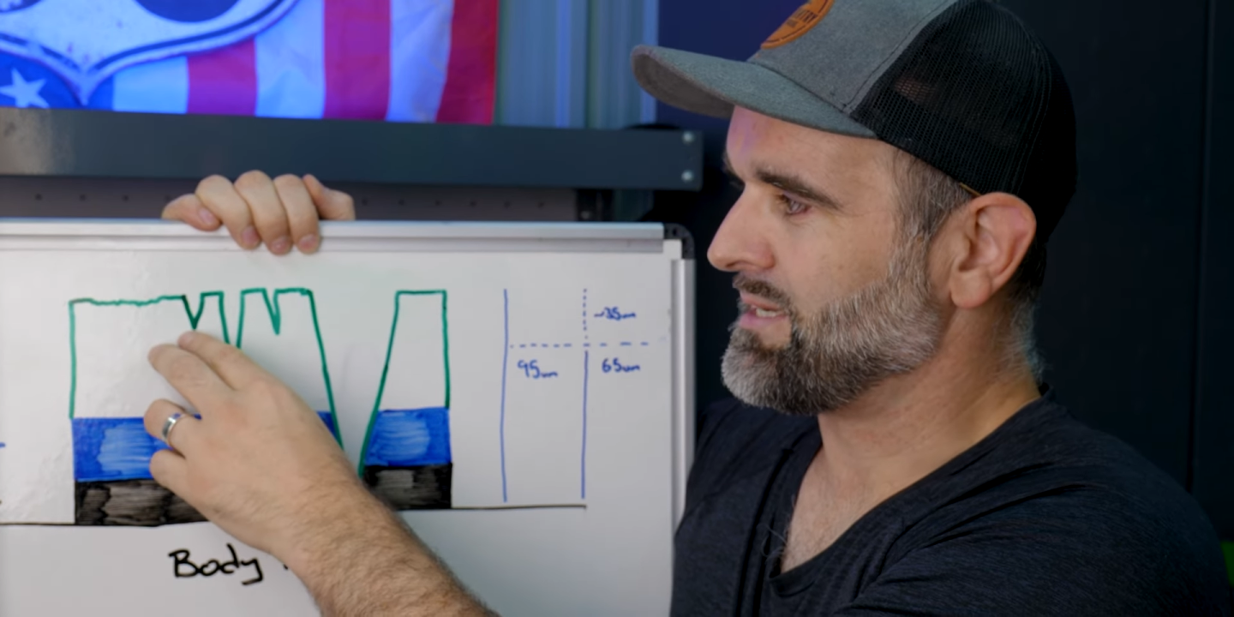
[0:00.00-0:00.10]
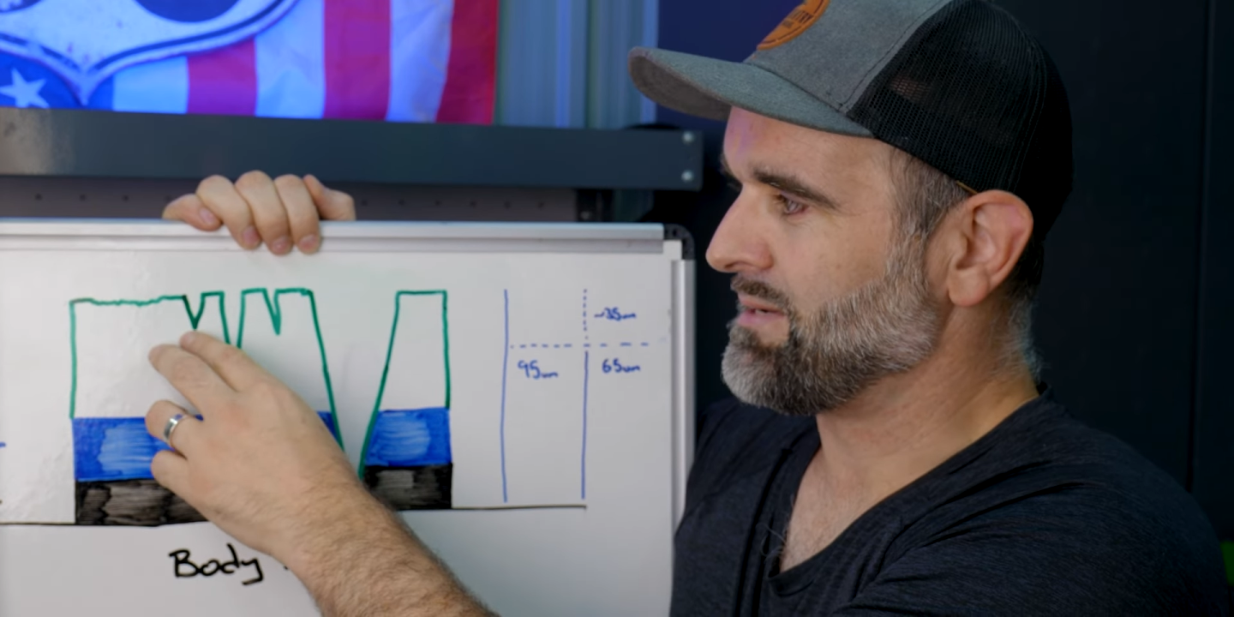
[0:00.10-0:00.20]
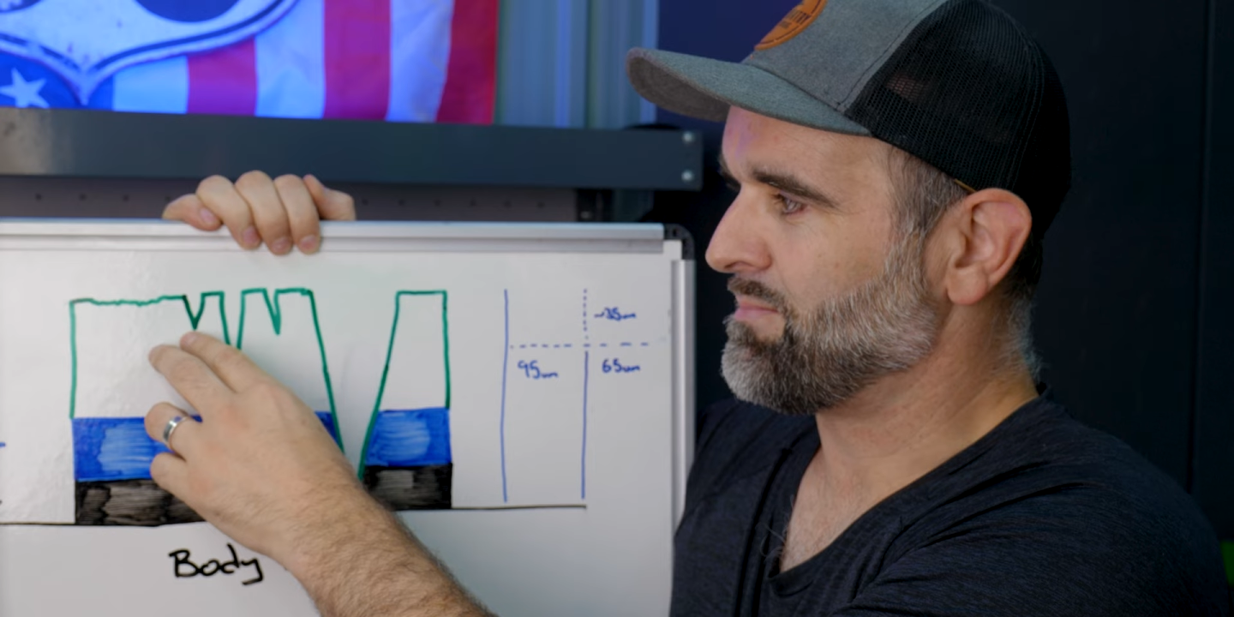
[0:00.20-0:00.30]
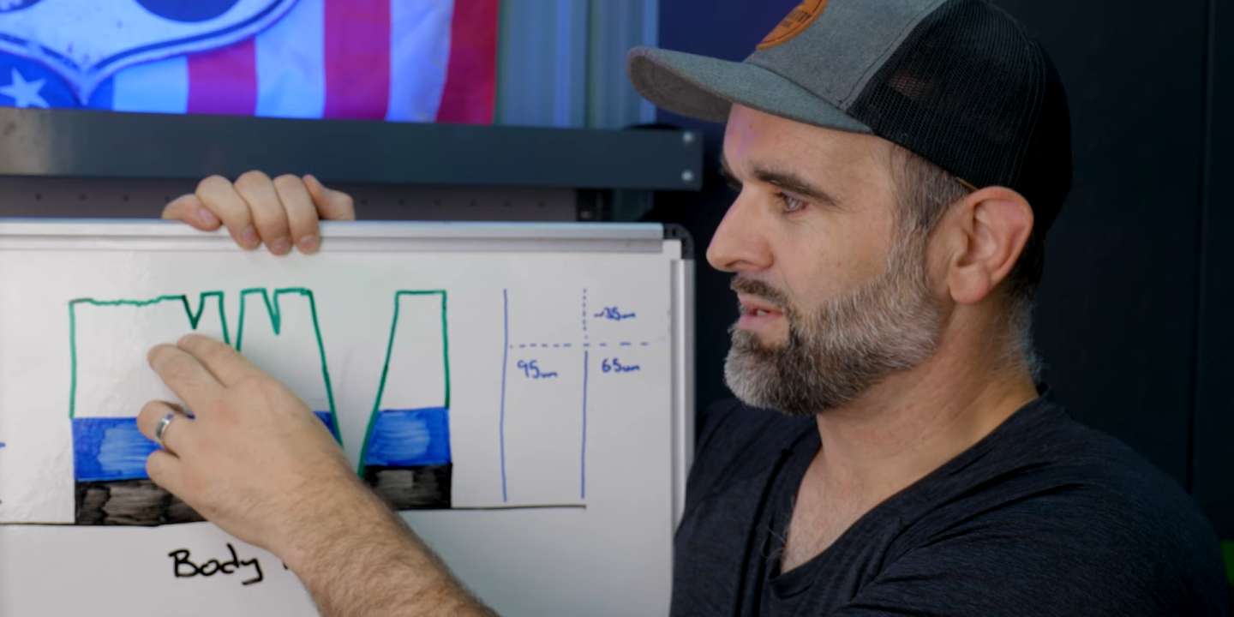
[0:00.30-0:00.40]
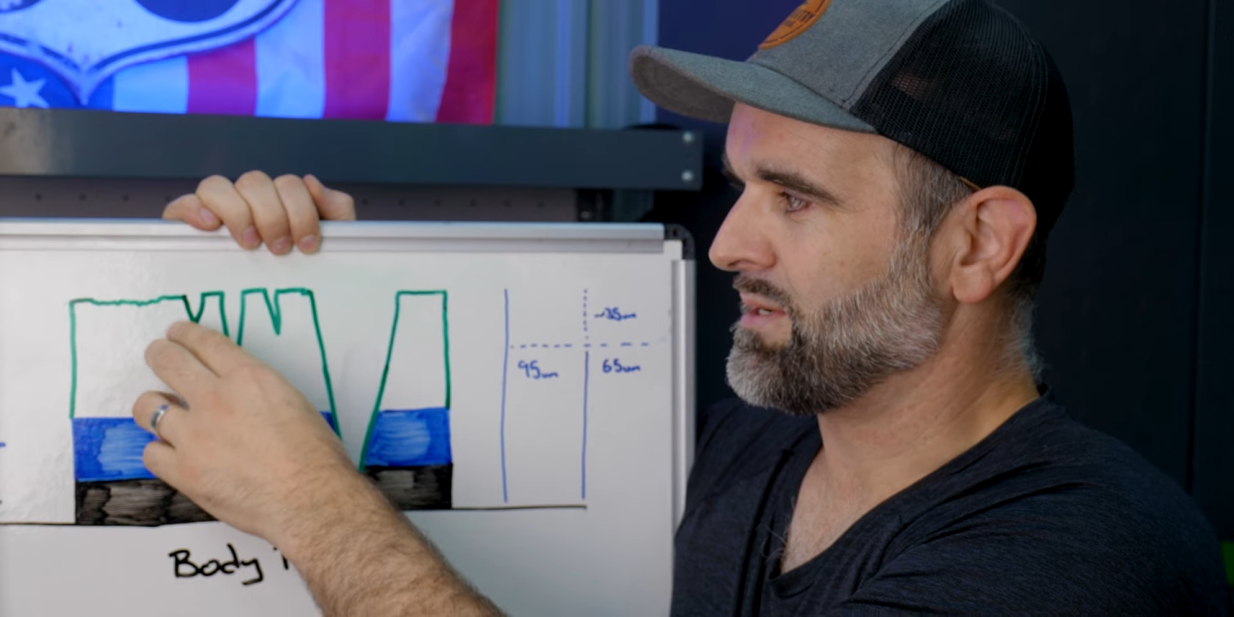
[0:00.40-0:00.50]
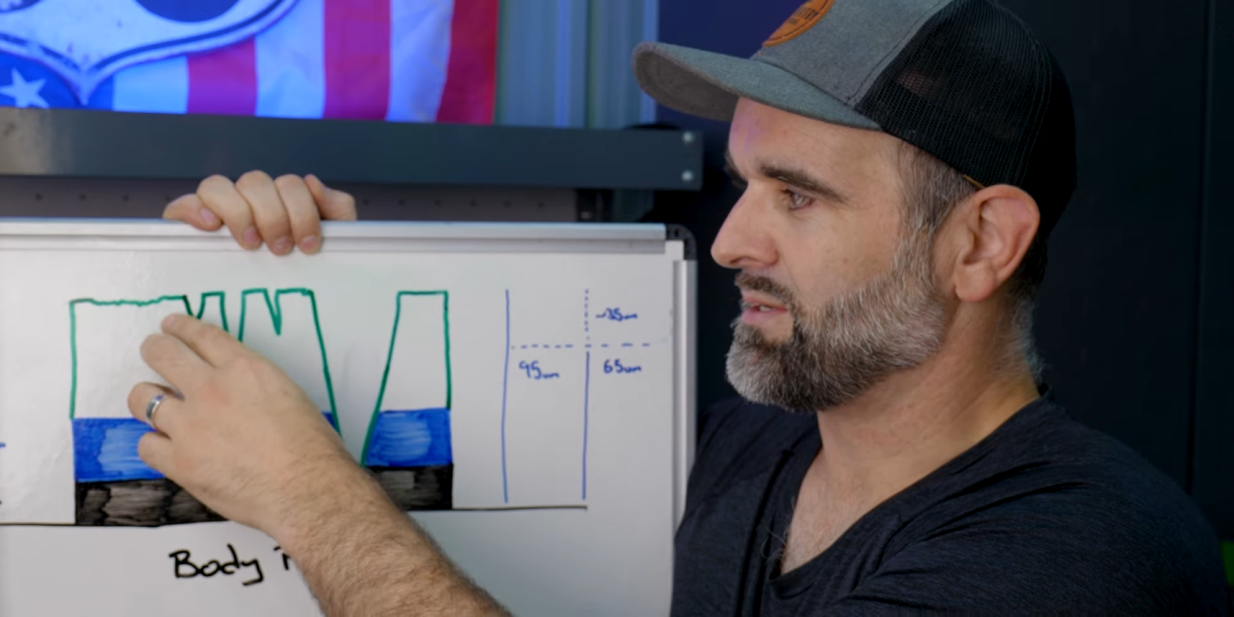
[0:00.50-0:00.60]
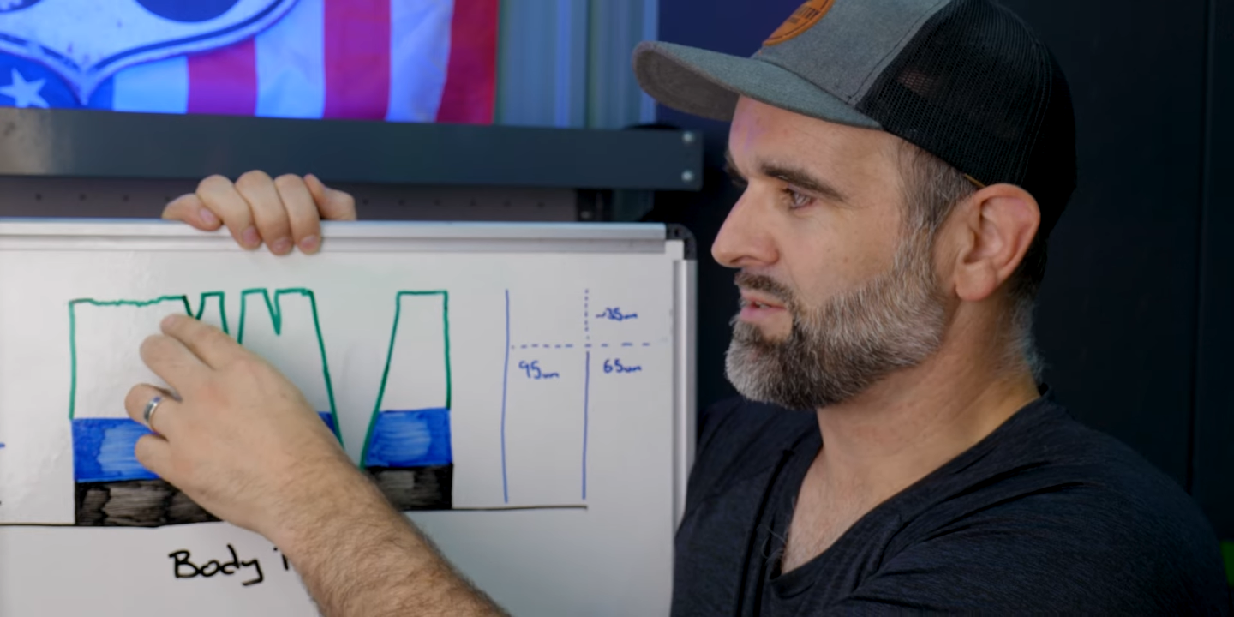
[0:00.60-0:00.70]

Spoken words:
deeper